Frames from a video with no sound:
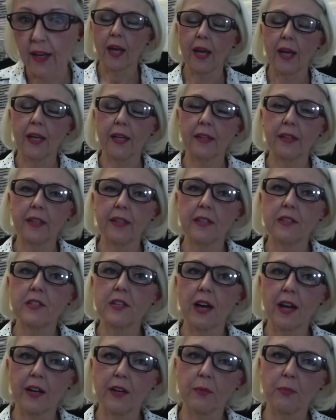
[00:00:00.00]
And the
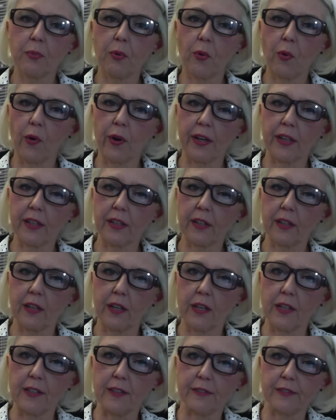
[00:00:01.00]
entire point
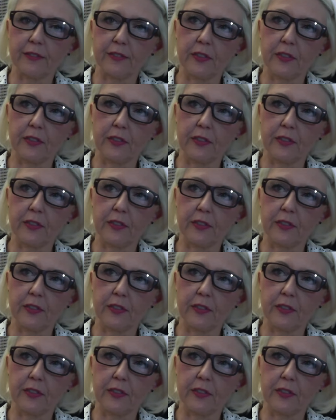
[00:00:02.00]
of